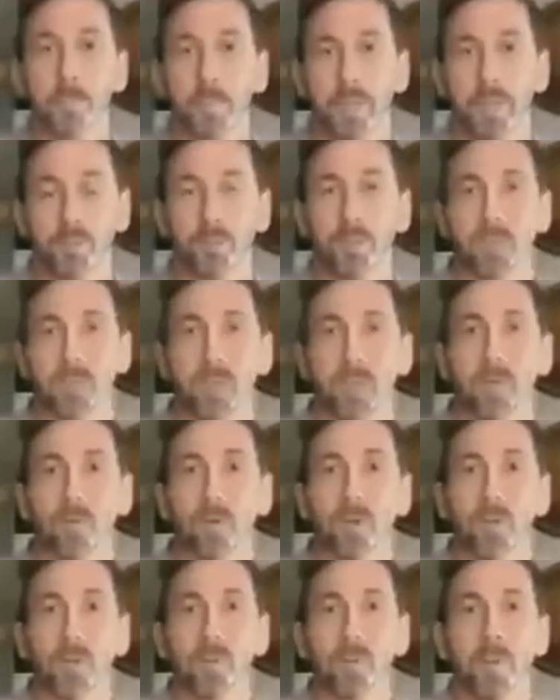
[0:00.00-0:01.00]
pastry that we're
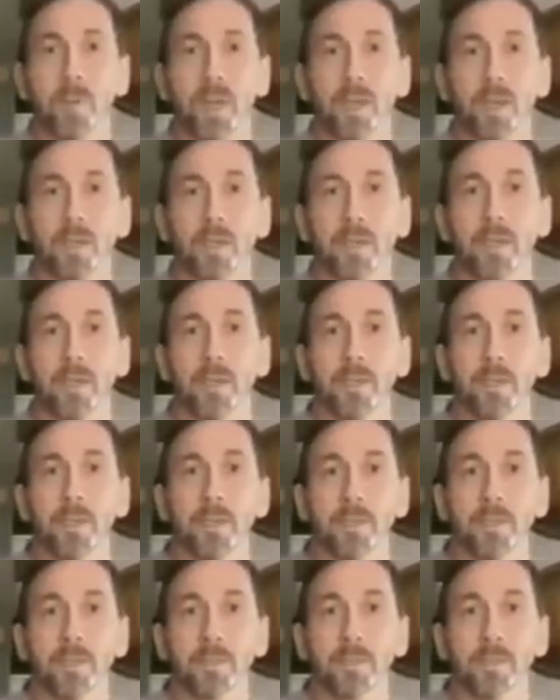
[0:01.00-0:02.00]
going to make
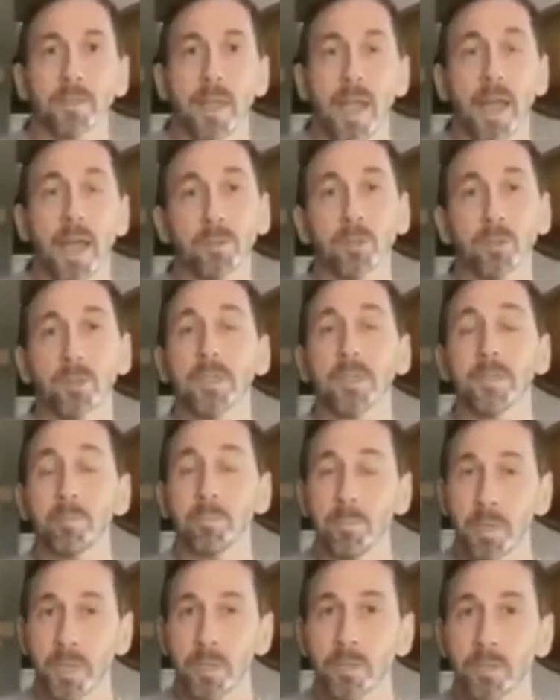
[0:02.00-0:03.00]
is actually
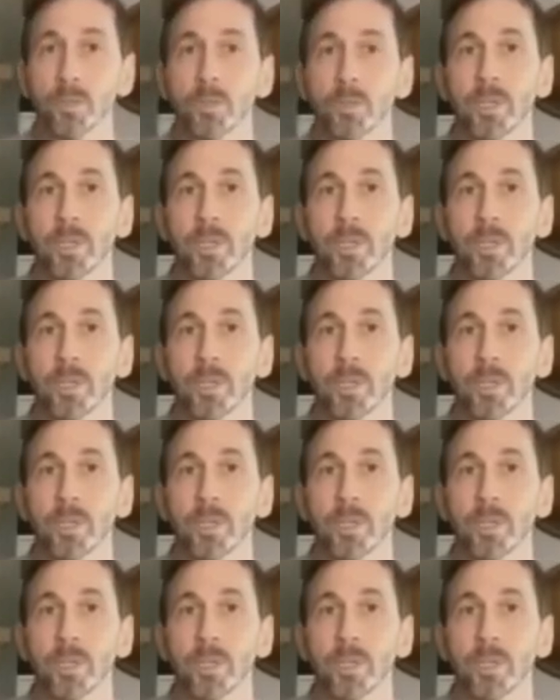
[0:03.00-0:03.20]
miniature